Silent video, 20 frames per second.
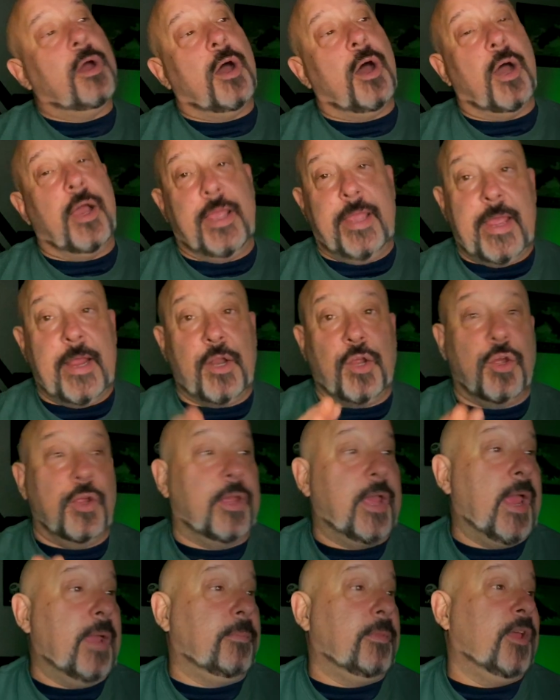He had a good
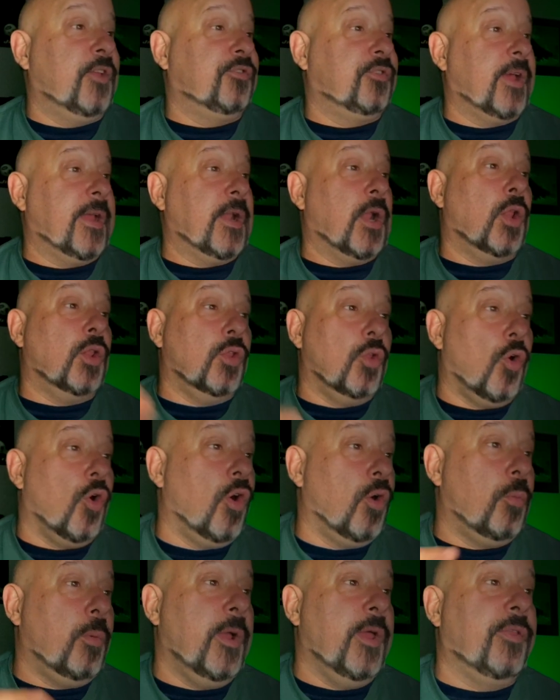game last night,
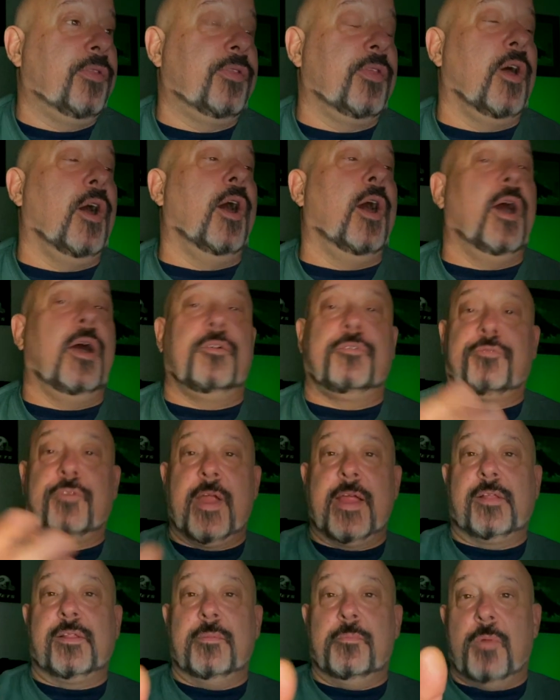along with
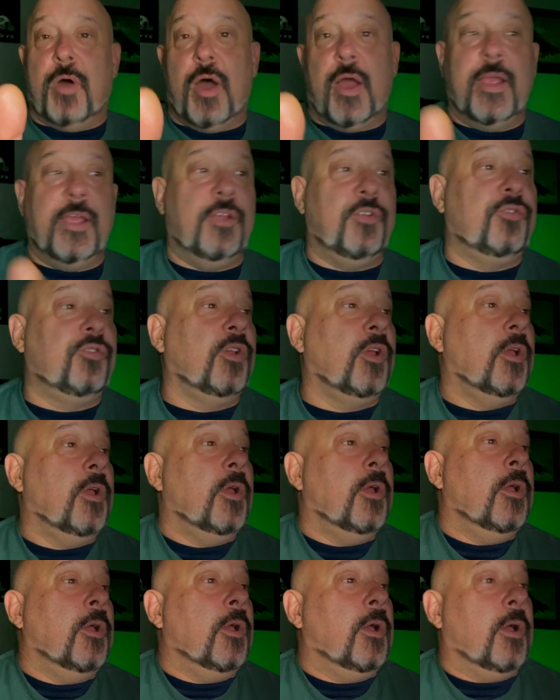Franklin Myers.
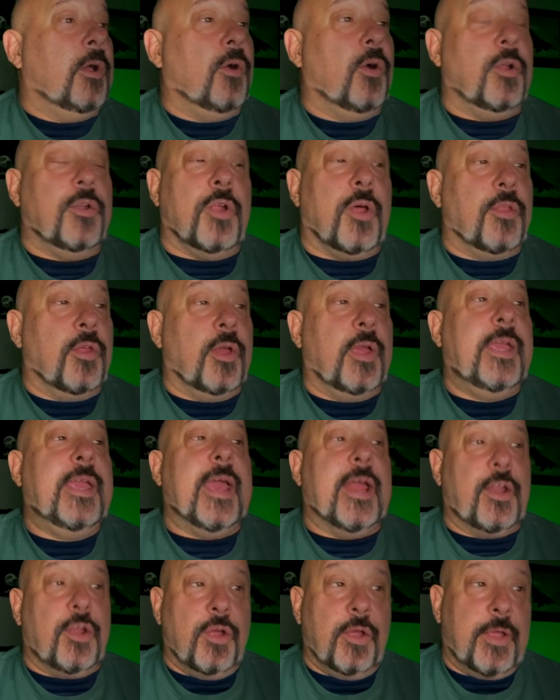He
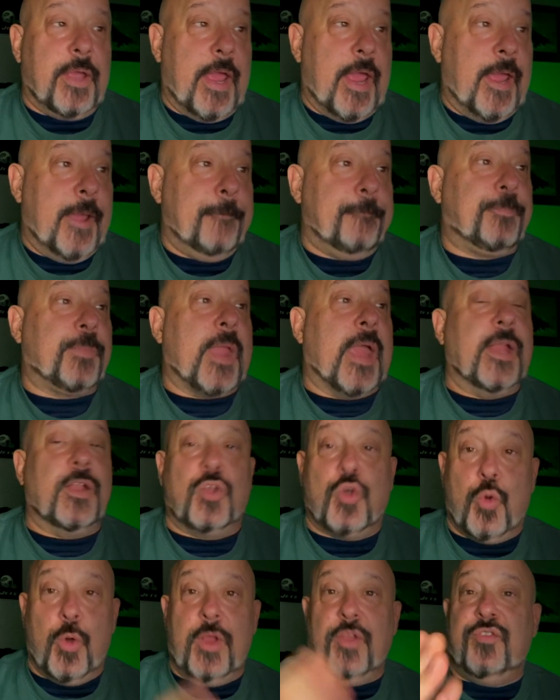had a good game, and
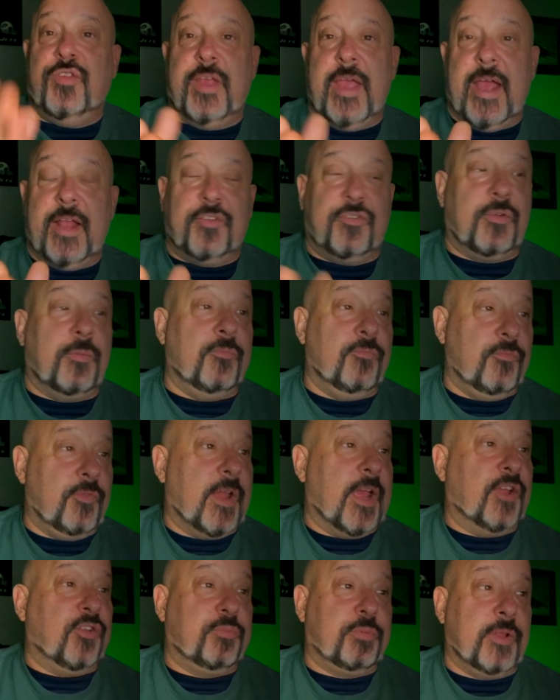Quincy had some
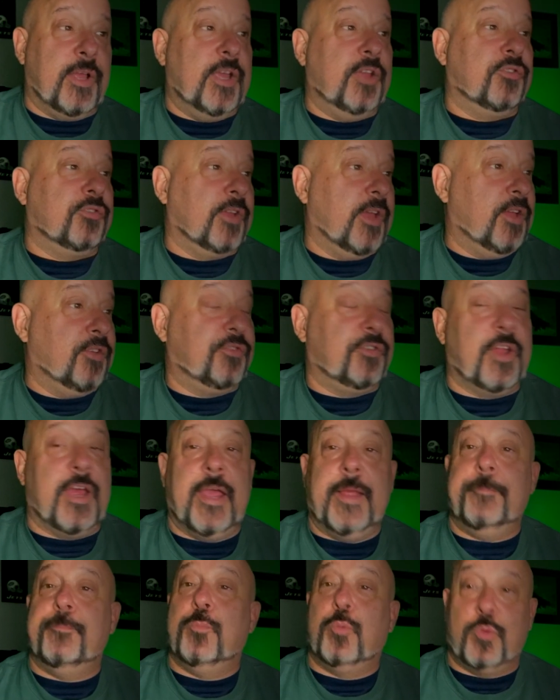nice plays last
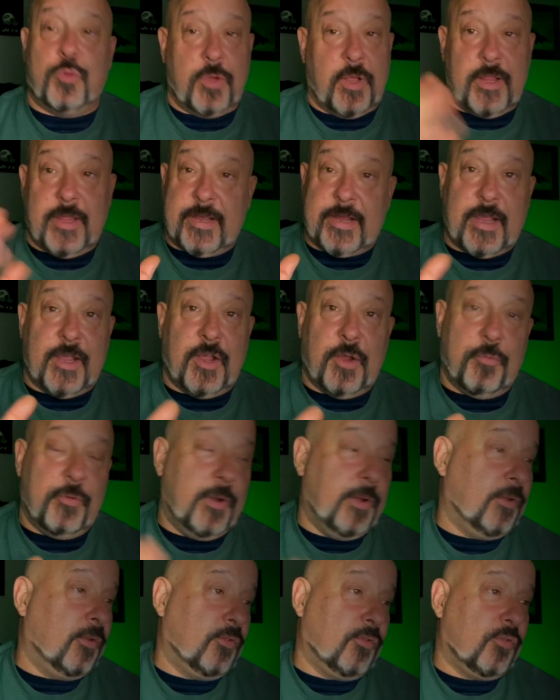night. Like I
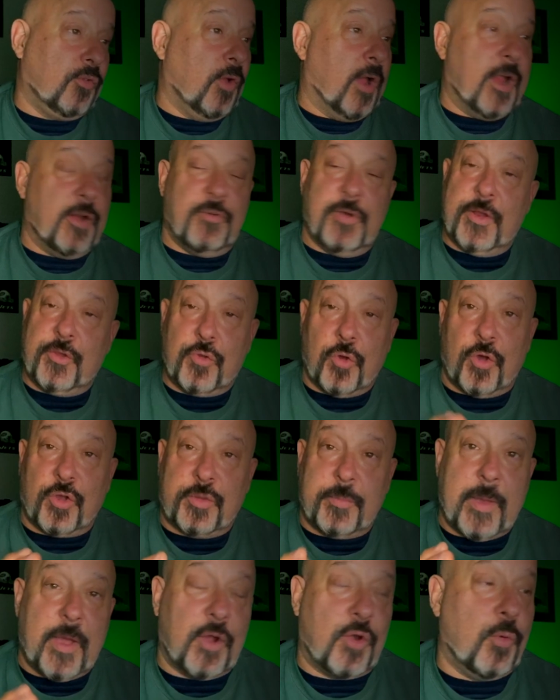already talked
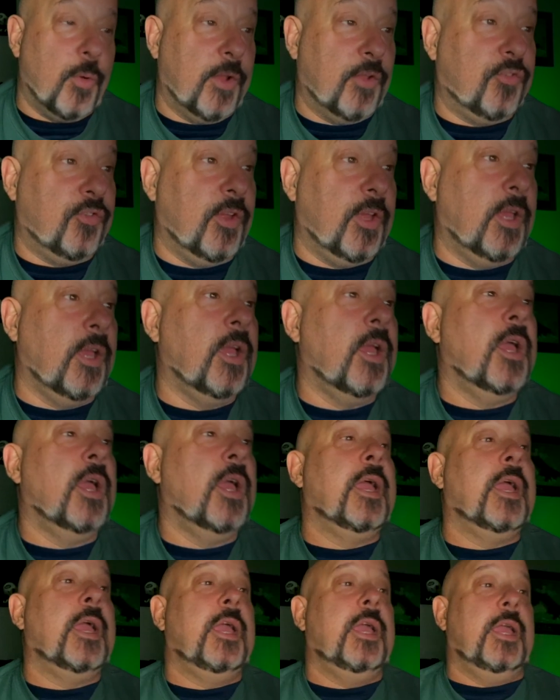about Quincy.
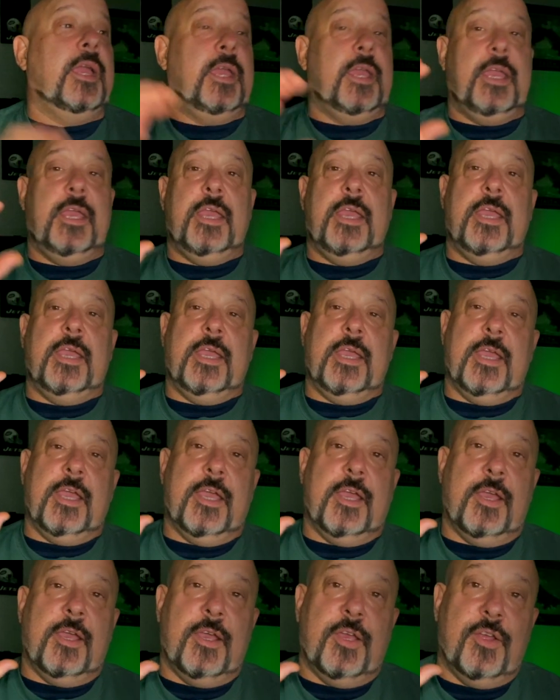He
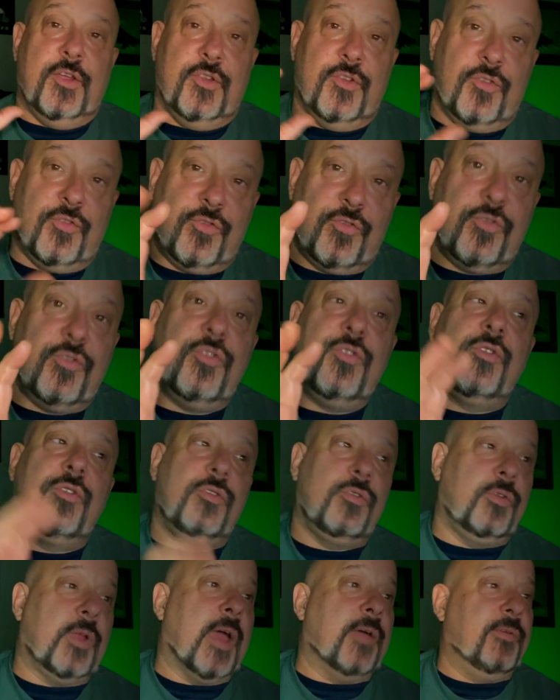is
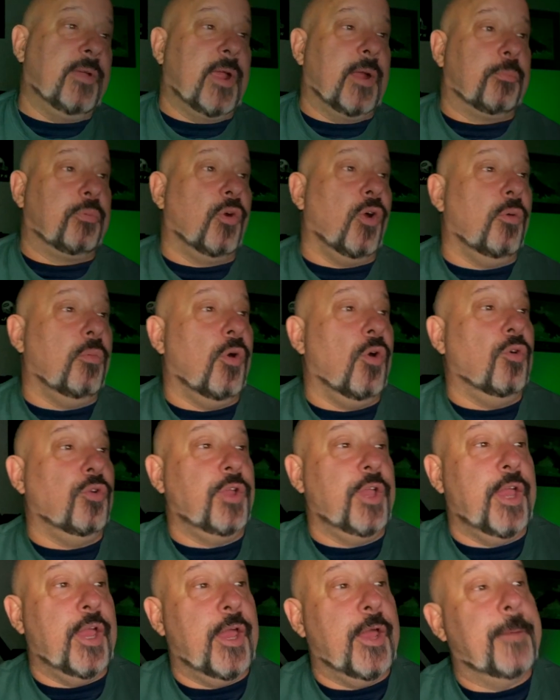having a Pro Bowl
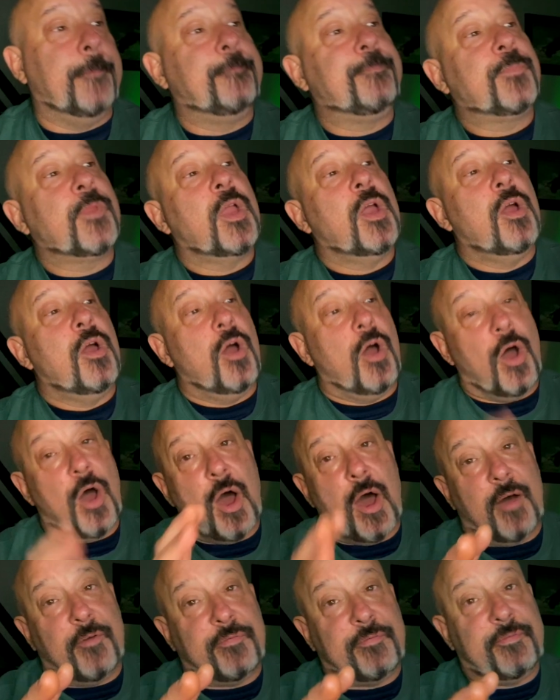year.
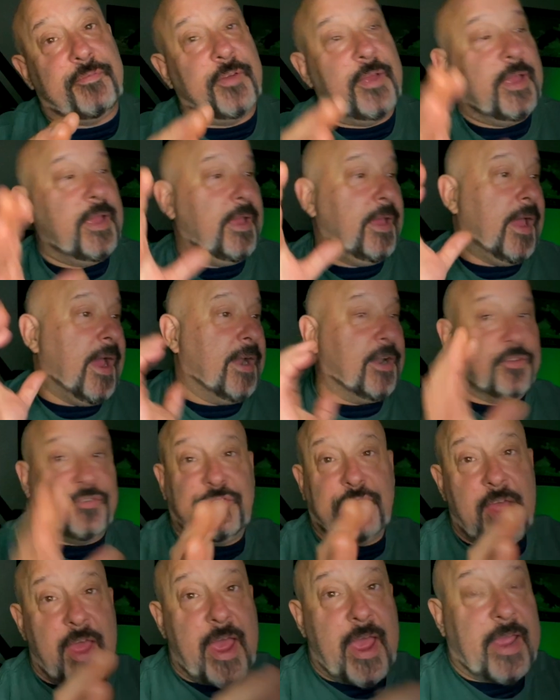Huff had a
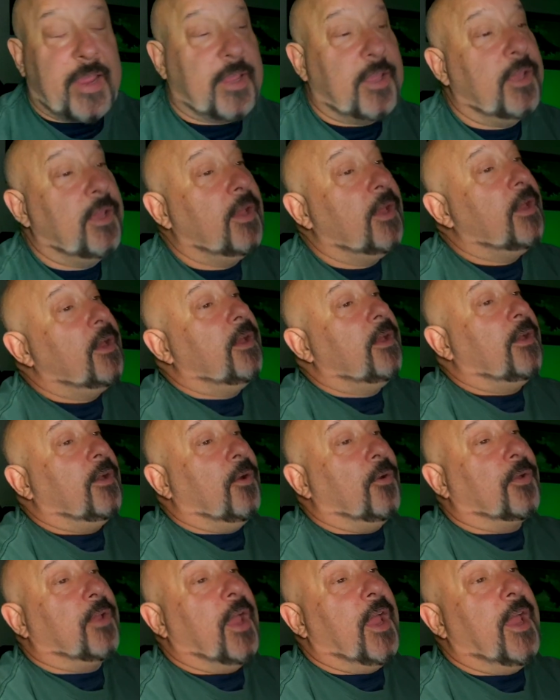sack.
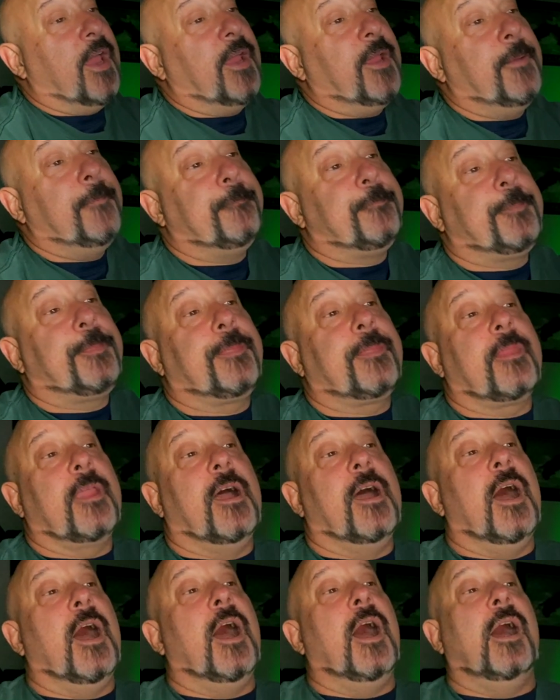Okay,
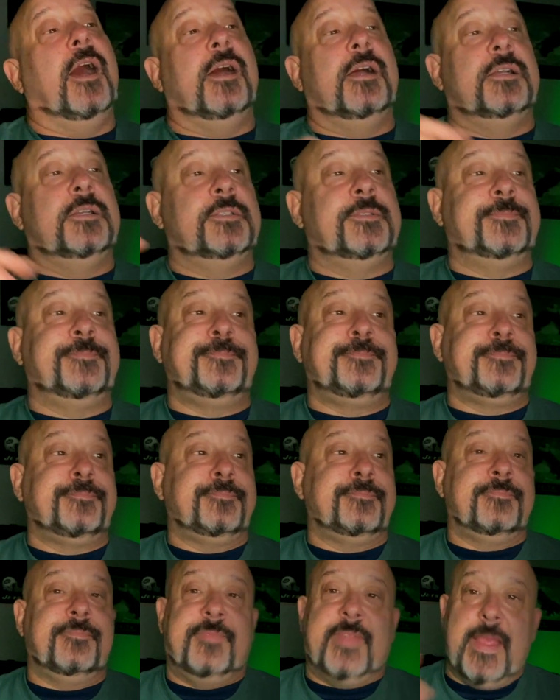
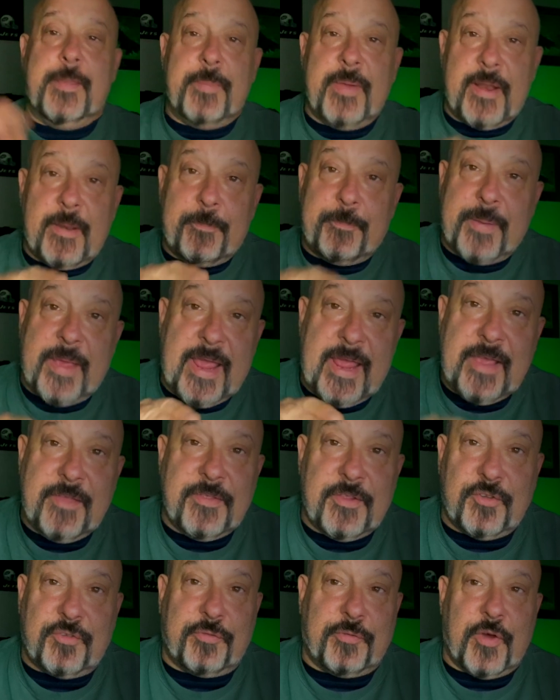they better pay
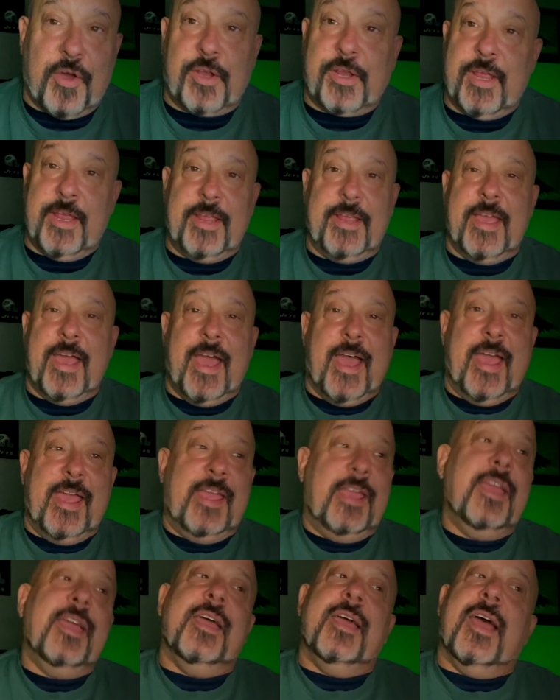this fucking
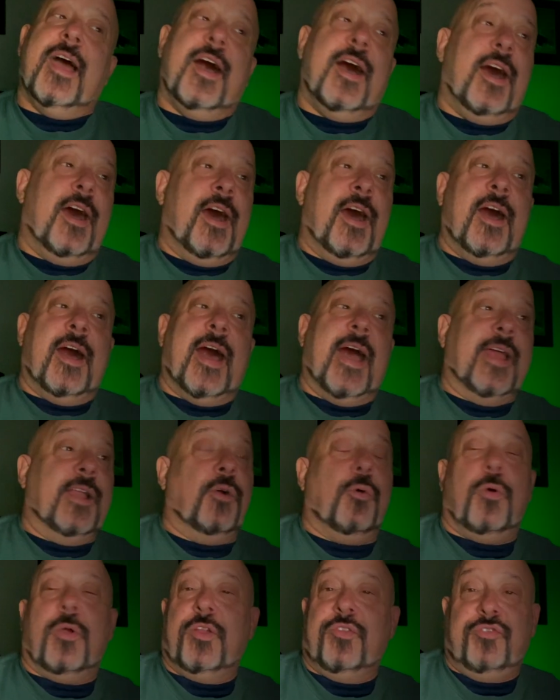guy. I
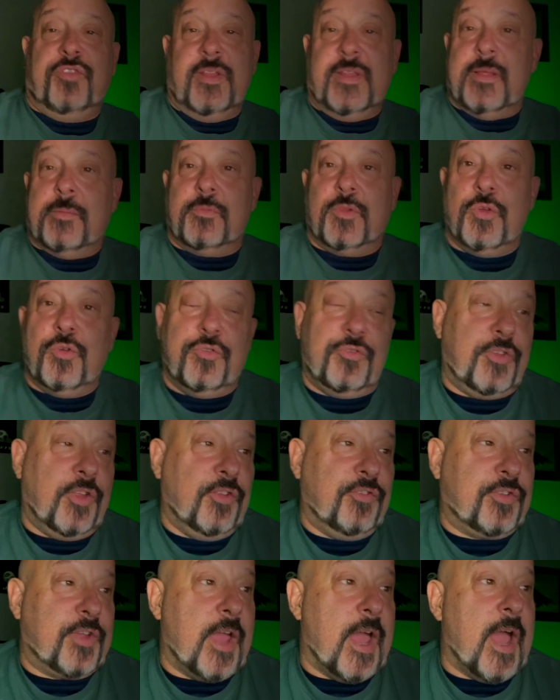don't want to see them lose
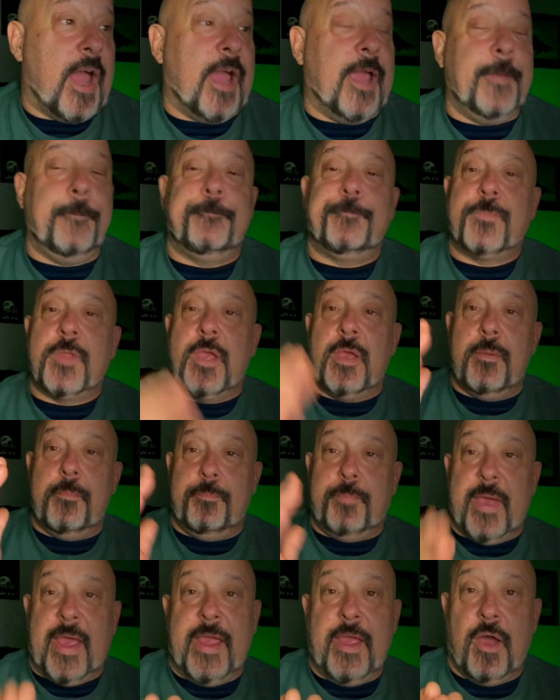this guy.
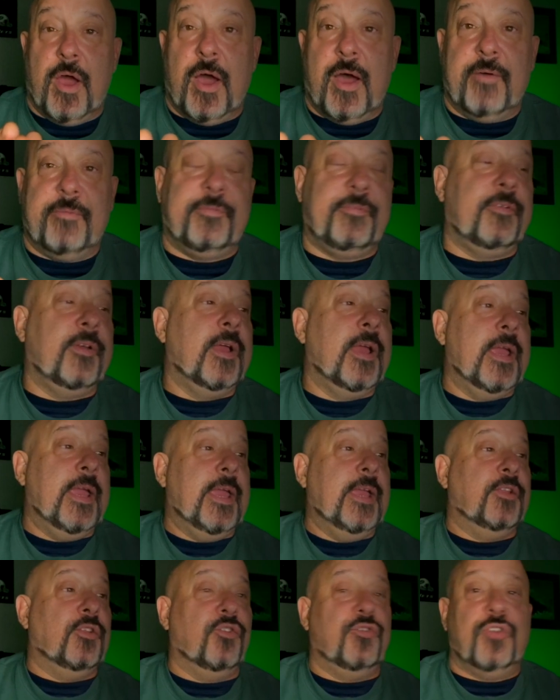Pay Huff.
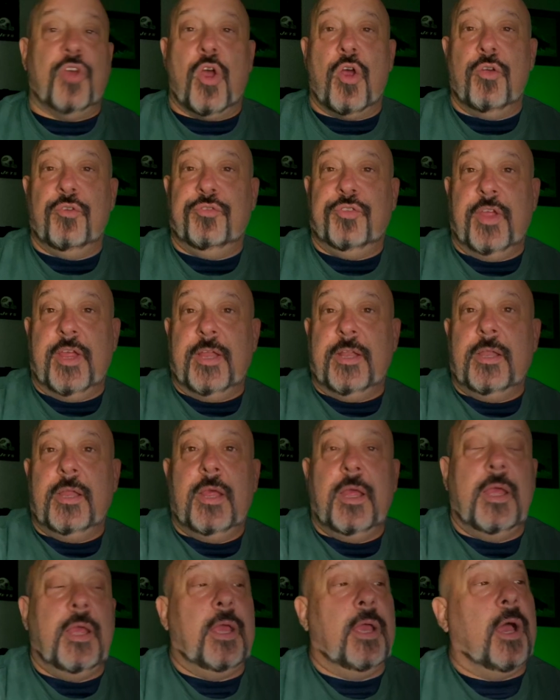He deserves it.
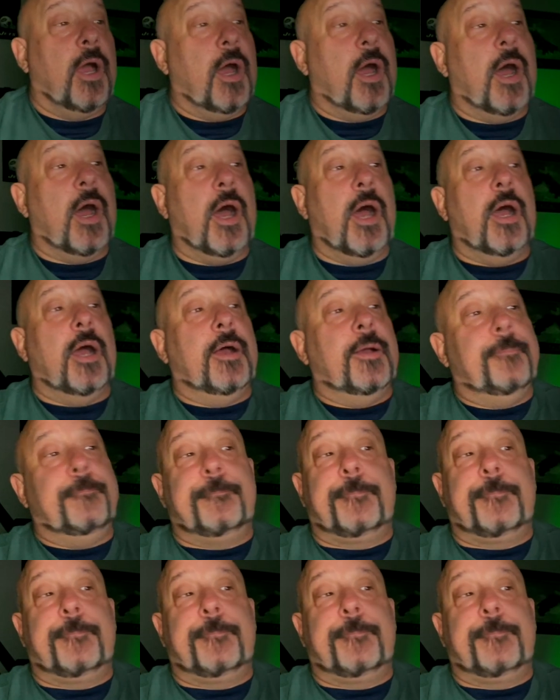Every